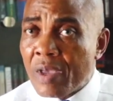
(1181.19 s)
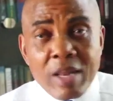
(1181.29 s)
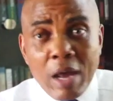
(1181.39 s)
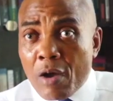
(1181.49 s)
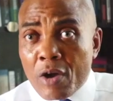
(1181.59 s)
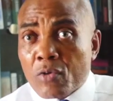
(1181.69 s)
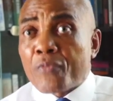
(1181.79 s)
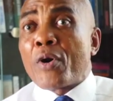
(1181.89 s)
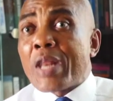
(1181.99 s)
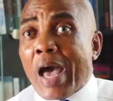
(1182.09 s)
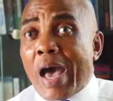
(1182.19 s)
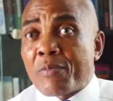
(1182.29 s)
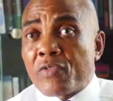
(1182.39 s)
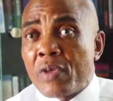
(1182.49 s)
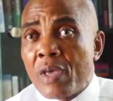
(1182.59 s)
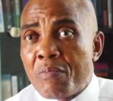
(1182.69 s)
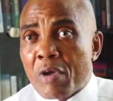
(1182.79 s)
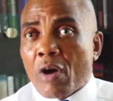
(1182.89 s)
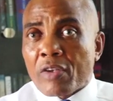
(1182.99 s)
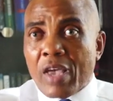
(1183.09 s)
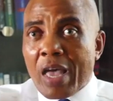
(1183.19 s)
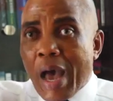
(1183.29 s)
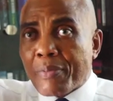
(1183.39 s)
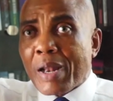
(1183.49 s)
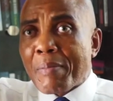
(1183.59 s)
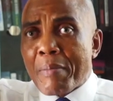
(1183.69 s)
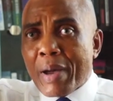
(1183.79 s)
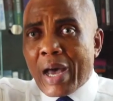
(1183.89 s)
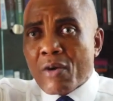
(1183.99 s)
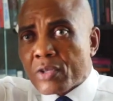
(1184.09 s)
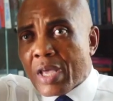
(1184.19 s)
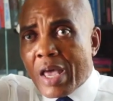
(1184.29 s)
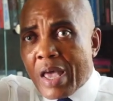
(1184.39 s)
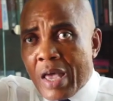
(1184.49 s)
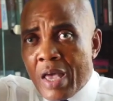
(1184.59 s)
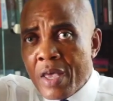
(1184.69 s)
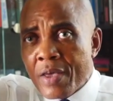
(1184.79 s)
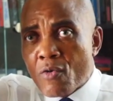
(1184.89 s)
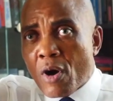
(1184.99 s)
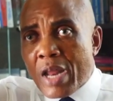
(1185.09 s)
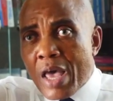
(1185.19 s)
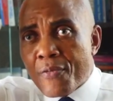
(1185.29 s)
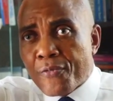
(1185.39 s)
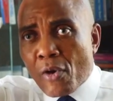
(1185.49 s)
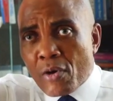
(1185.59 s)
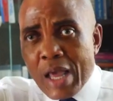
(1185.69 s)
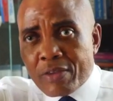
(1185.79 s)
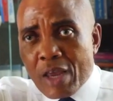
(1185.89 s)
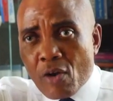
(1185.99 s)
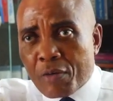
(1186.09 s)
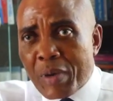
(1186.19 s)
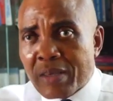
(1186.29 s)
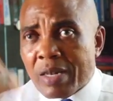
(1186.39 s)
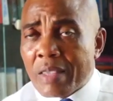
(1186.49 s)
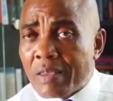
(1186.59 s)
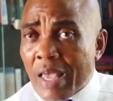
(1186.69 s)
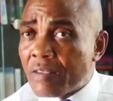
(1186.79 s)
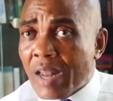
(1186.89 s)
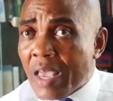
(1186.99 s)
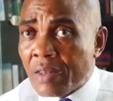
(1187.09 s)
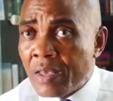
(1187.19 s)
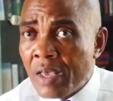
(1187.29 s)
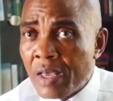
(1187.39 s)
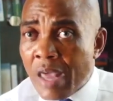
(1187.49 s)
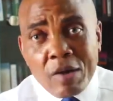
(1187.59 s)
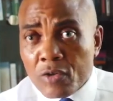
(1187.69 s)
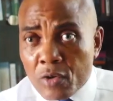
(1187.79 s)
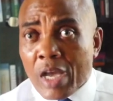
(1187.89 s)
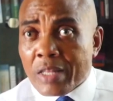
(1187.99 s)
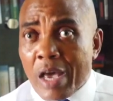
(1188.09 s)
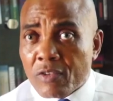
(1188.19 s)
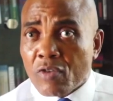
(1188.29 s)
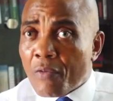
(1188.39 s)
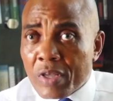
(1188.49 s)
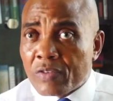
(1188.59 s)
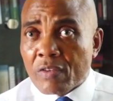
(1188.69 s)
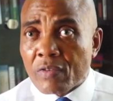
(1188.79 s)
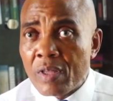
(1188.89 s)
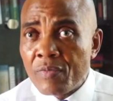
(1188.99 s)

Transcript: They are not going to fold their arms because Absalom Abaka wrote one fraudulent document in 1999. They are going to take their sovereignties,